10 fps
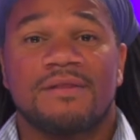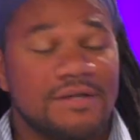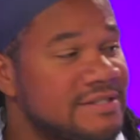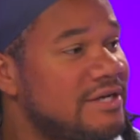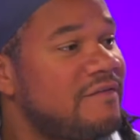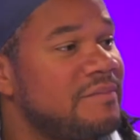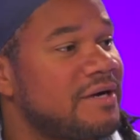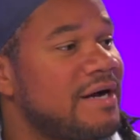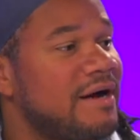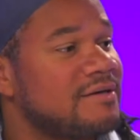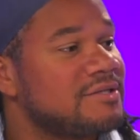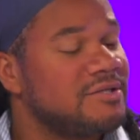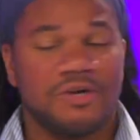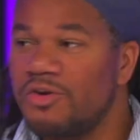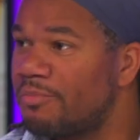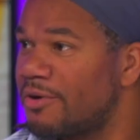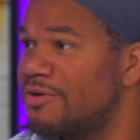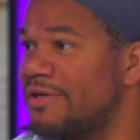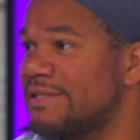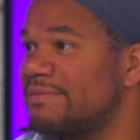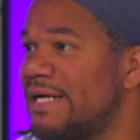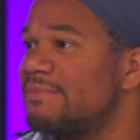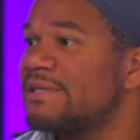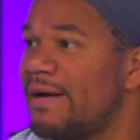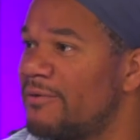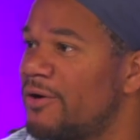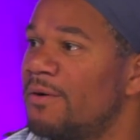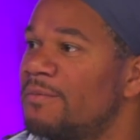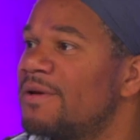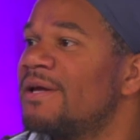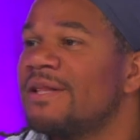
There's self-beer goggles. You know, you pre-drink sometimes. I'm at home.